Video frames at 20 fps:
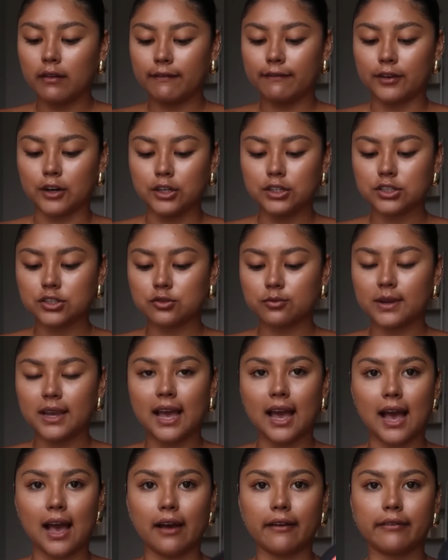First, we
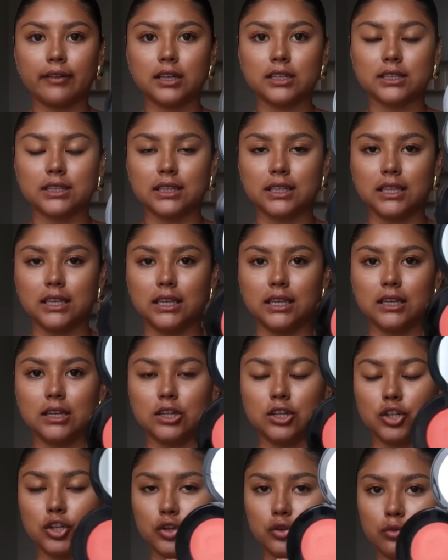have the
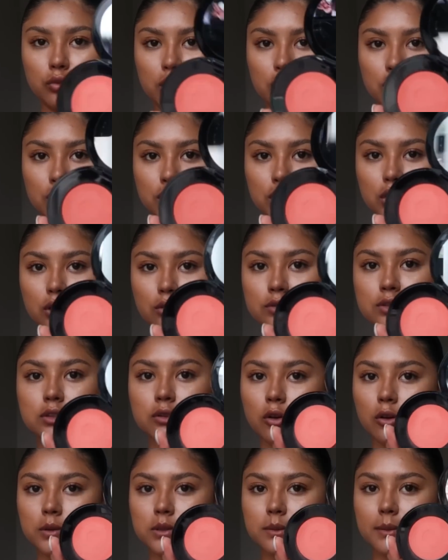new Glow
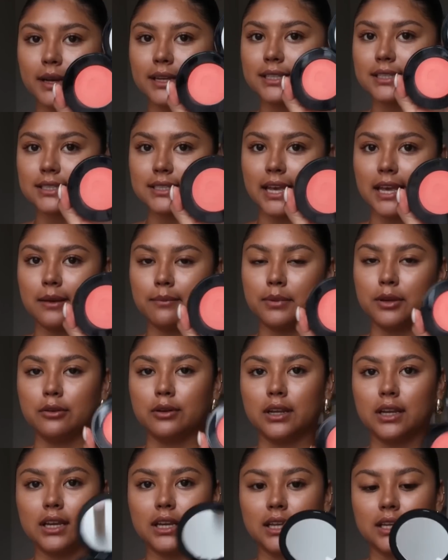Sculpt by Say
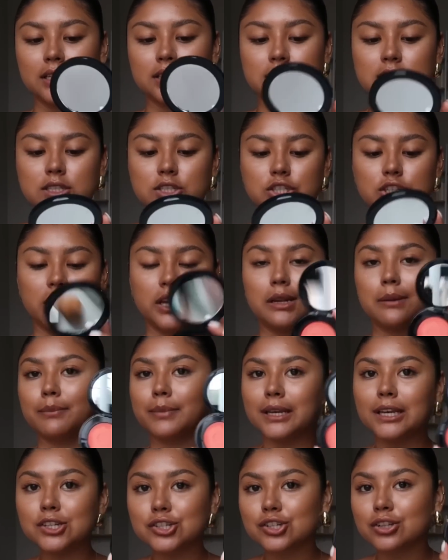Beauty. It is in the shade
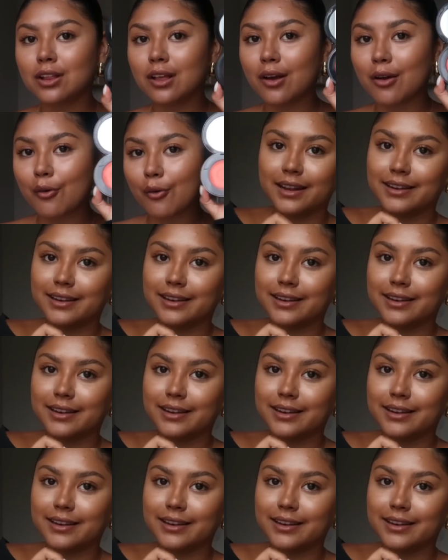Peach Glow.